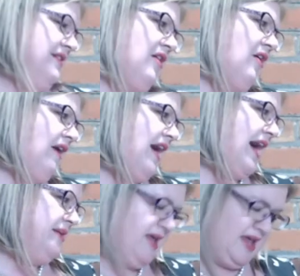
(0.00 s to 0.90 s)
Oh,
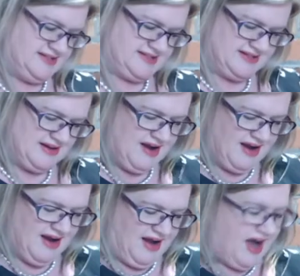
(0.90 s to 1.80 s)
Artemis.
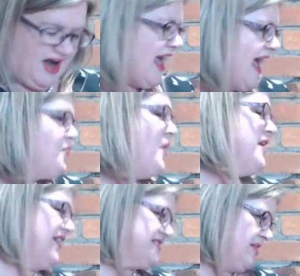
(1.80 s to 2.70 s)
Okay, what
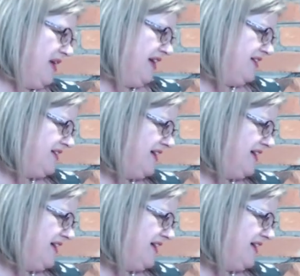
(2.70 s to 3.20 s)
else can we learn?